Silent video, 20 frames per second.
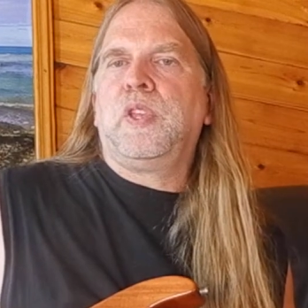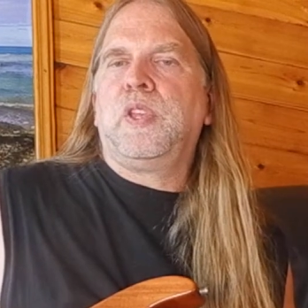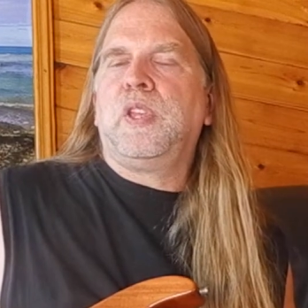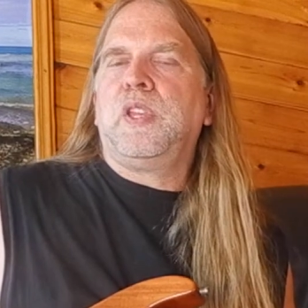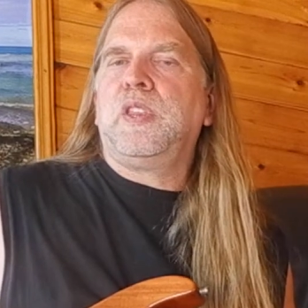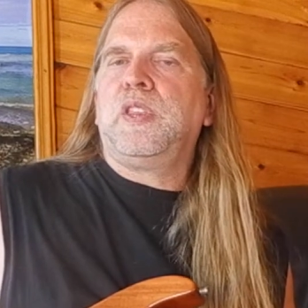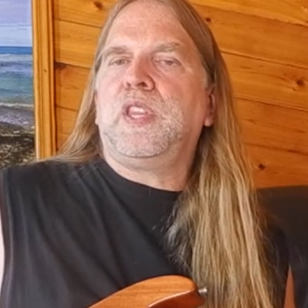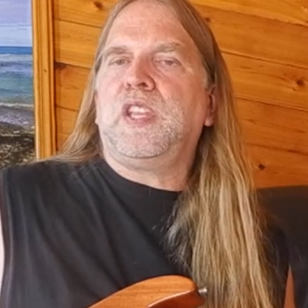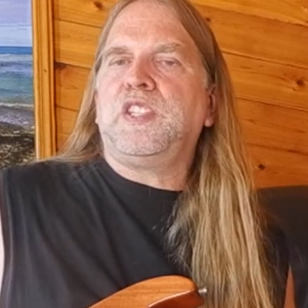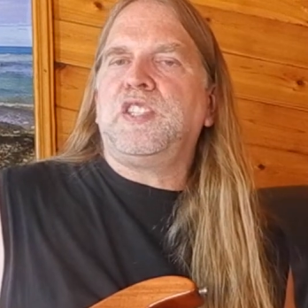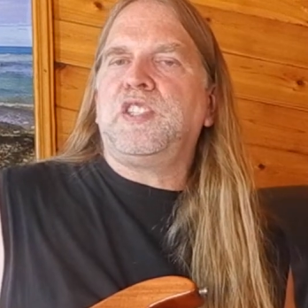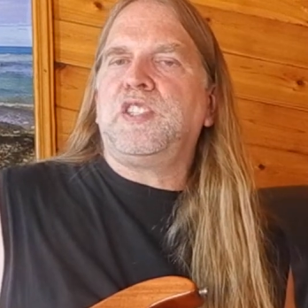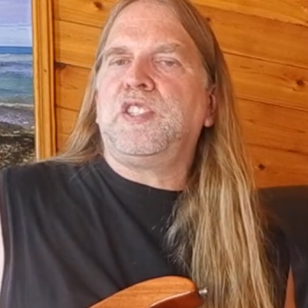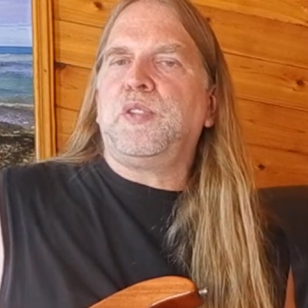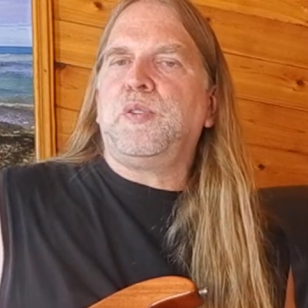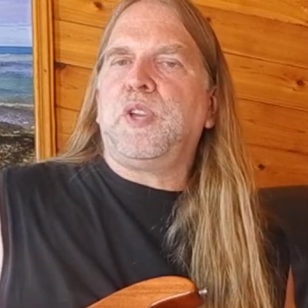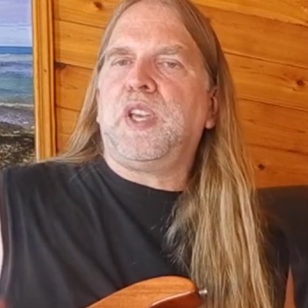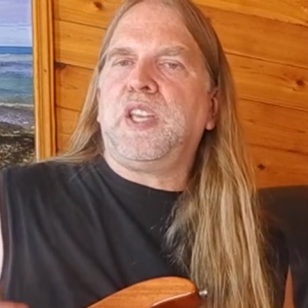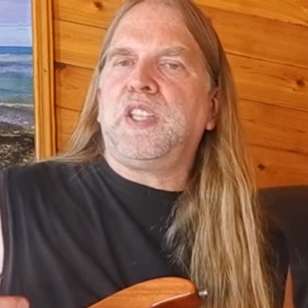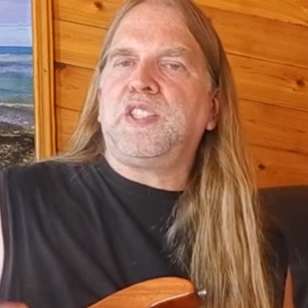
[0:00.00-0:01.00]
That still
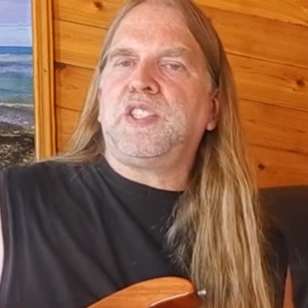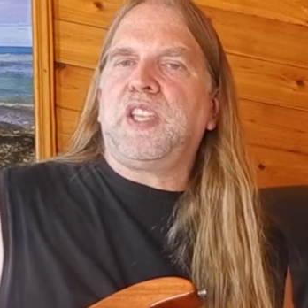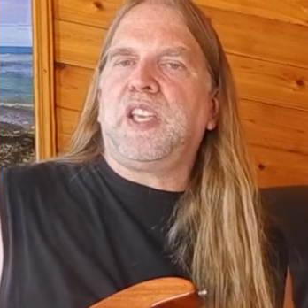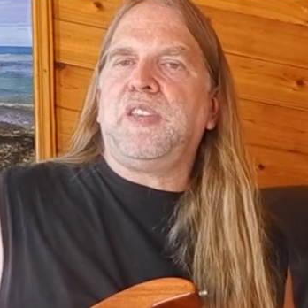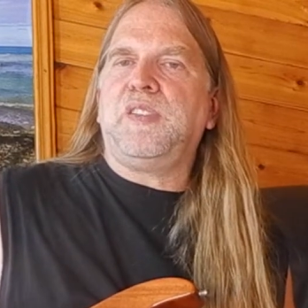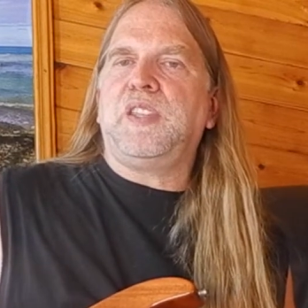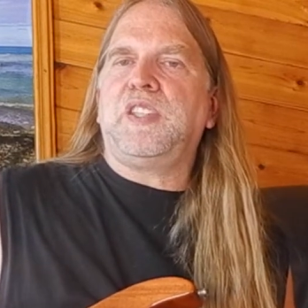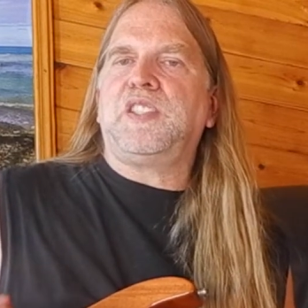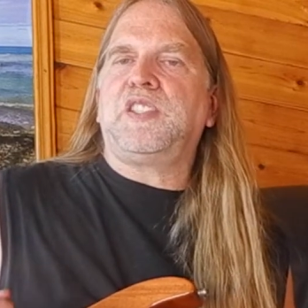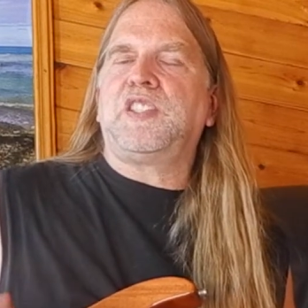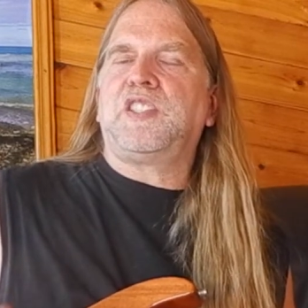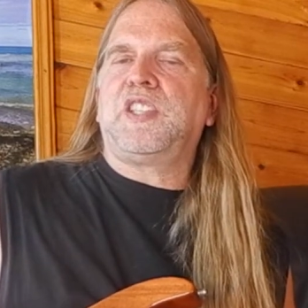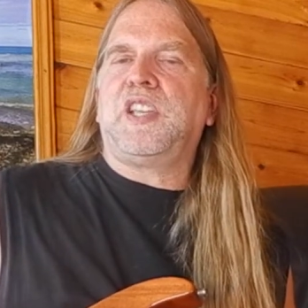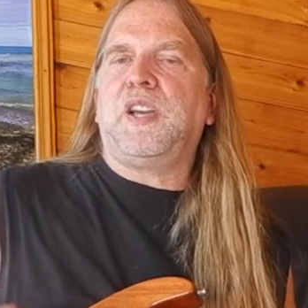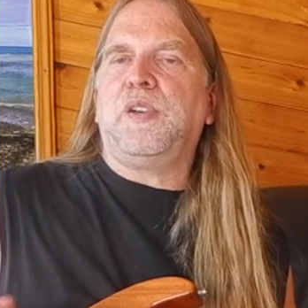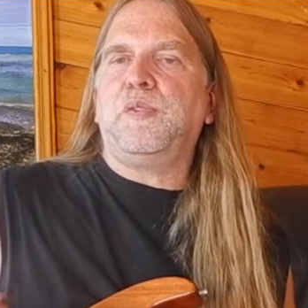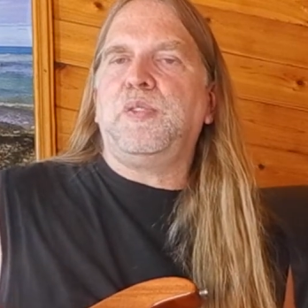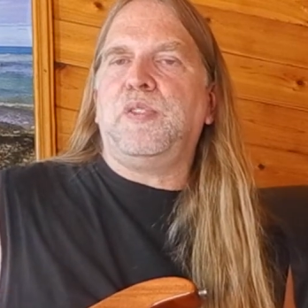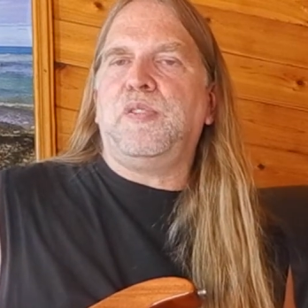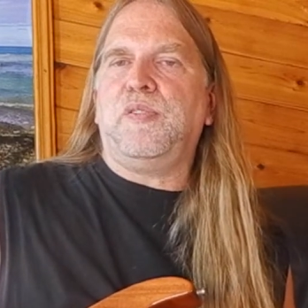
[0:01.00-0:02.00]
has kind of the
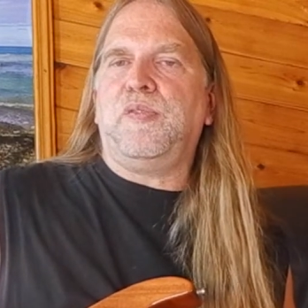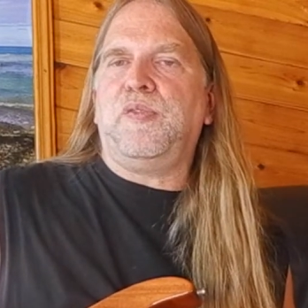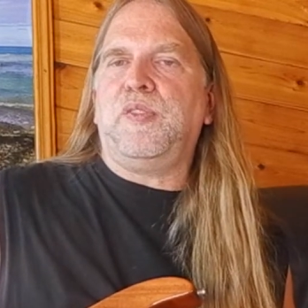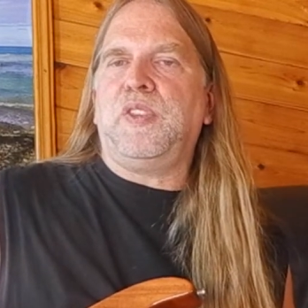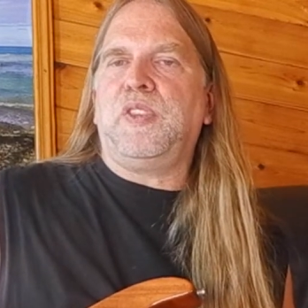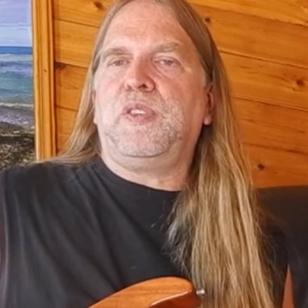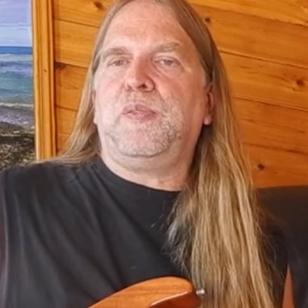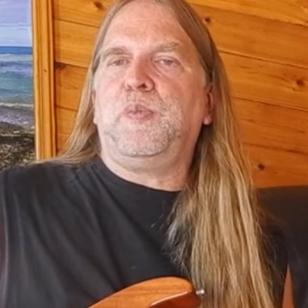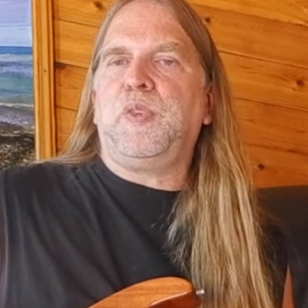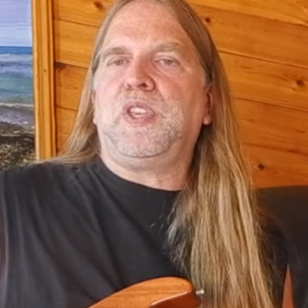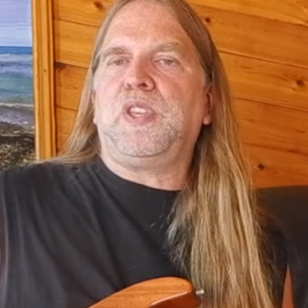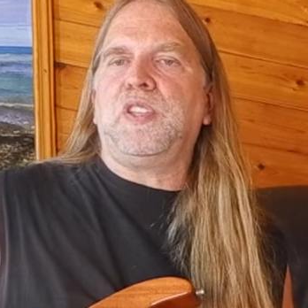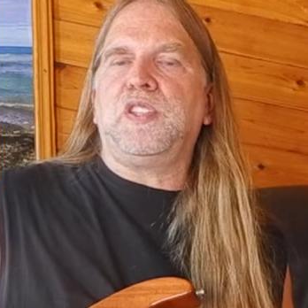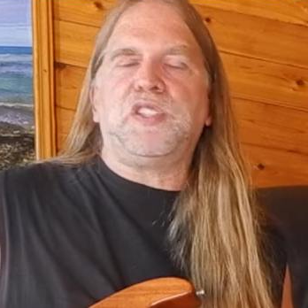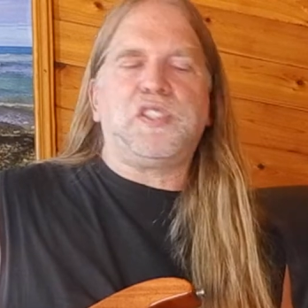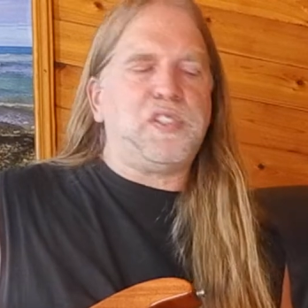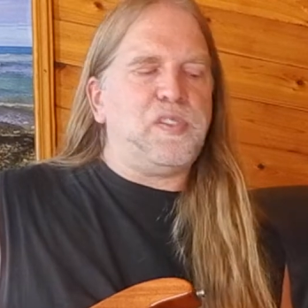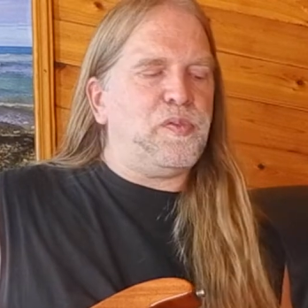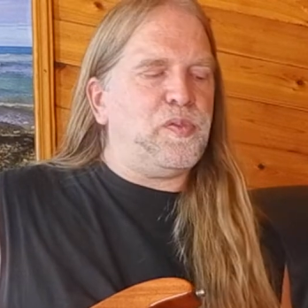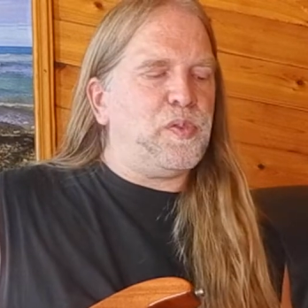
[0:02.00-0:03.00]
sound of the fifth because
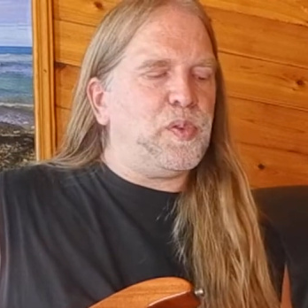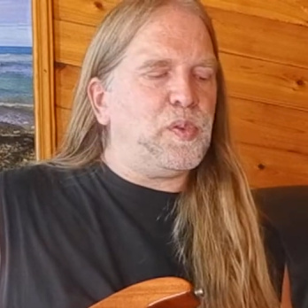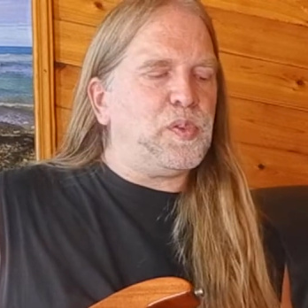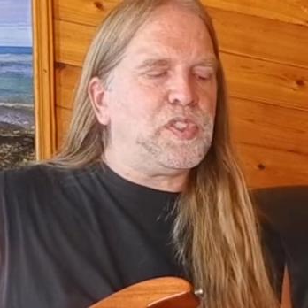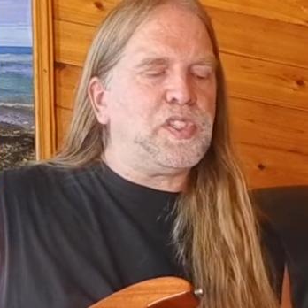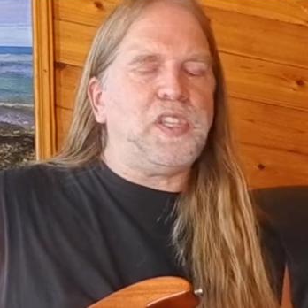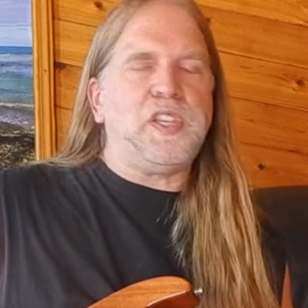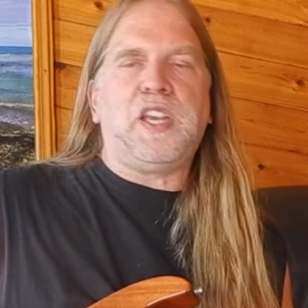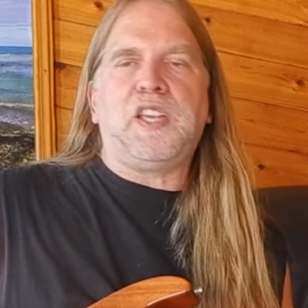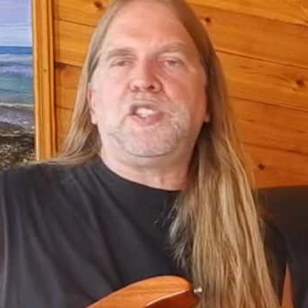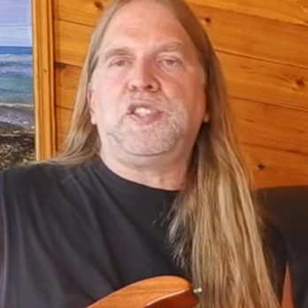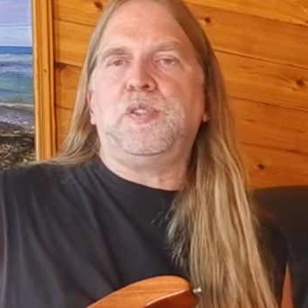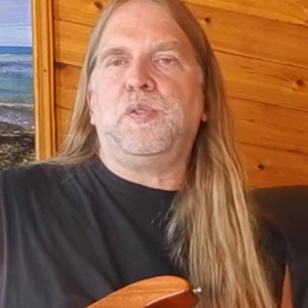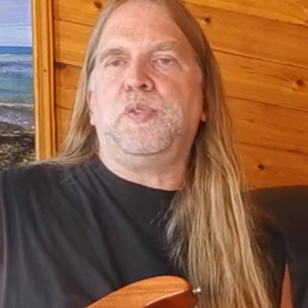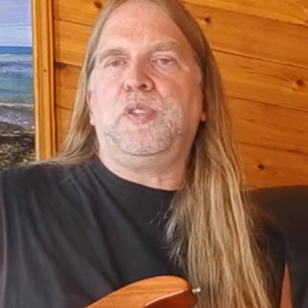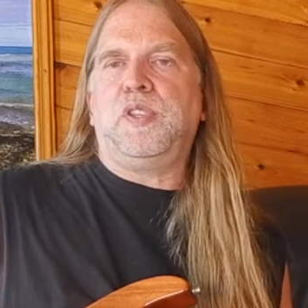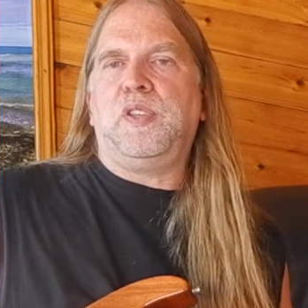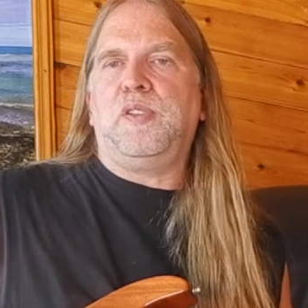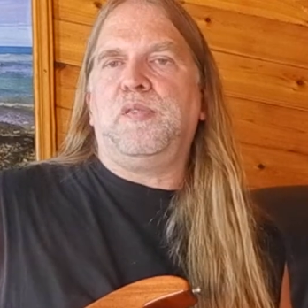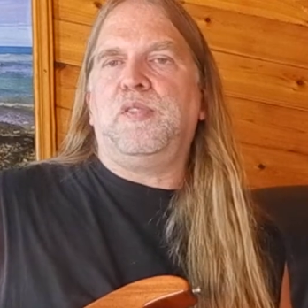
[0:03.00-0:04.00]
the first and last note
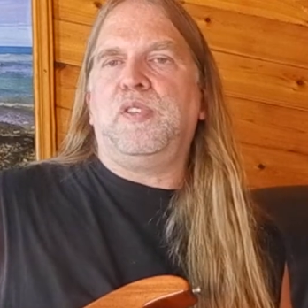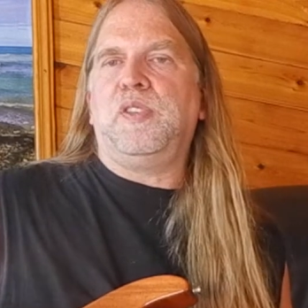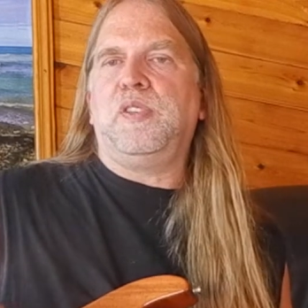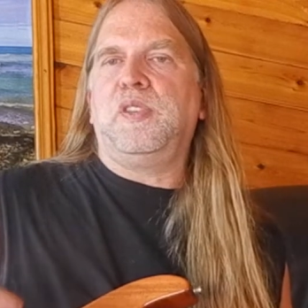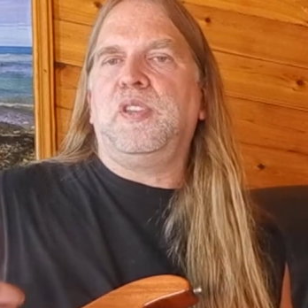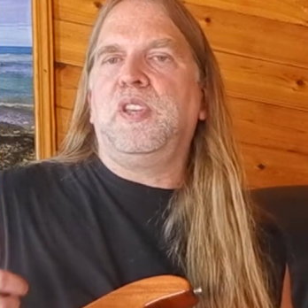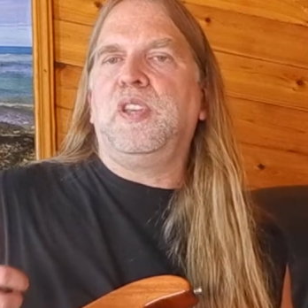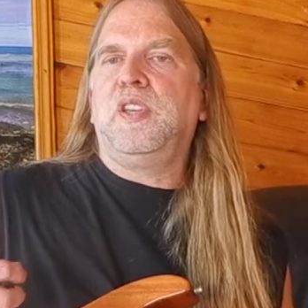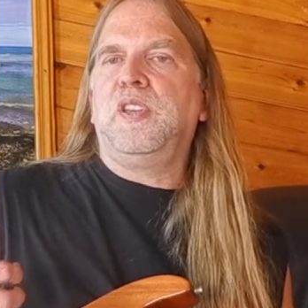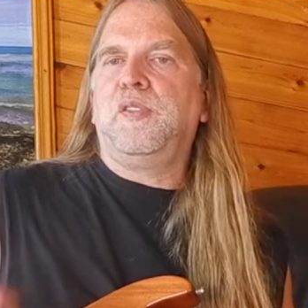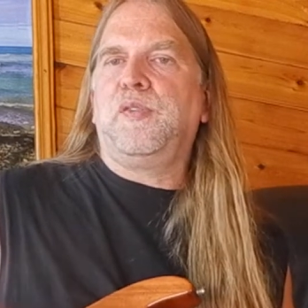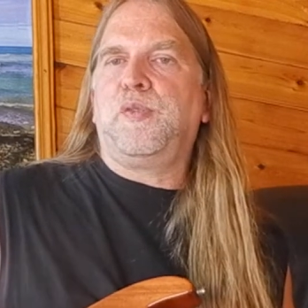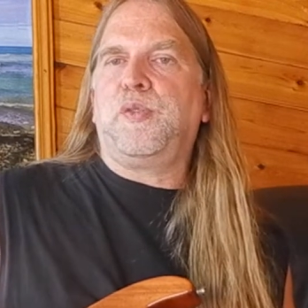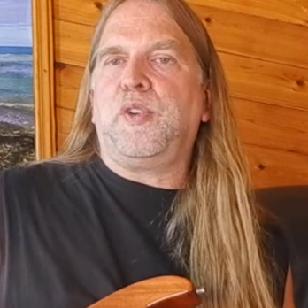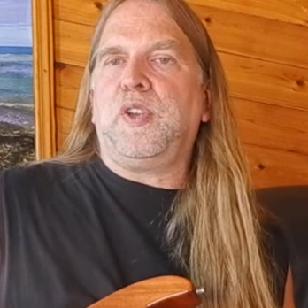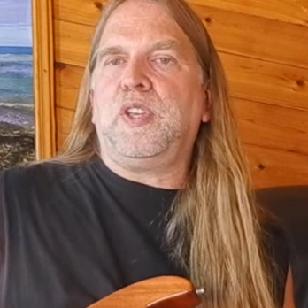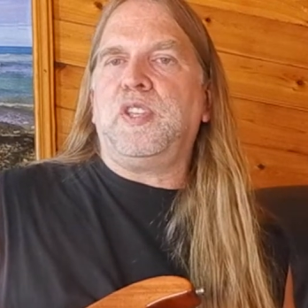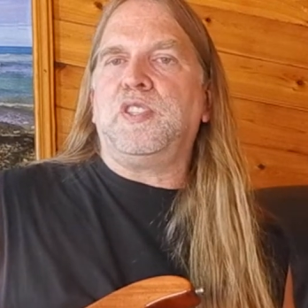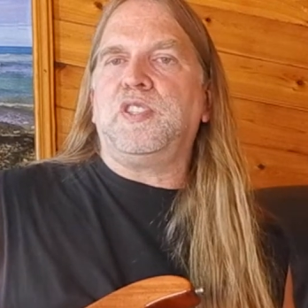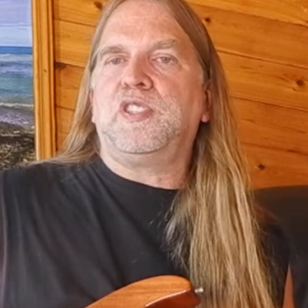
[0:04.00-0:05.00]
of the
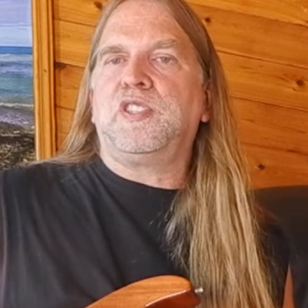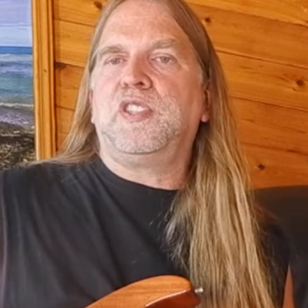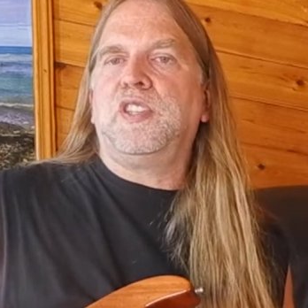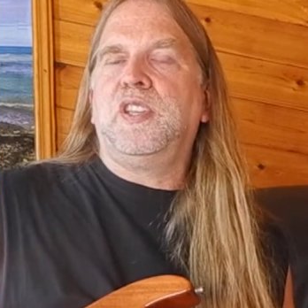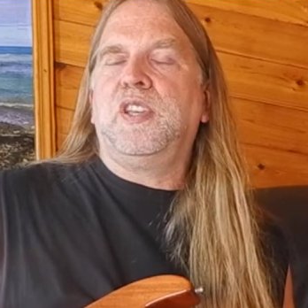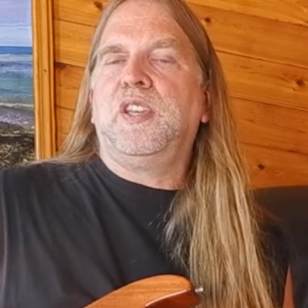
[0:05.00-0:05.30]
phrase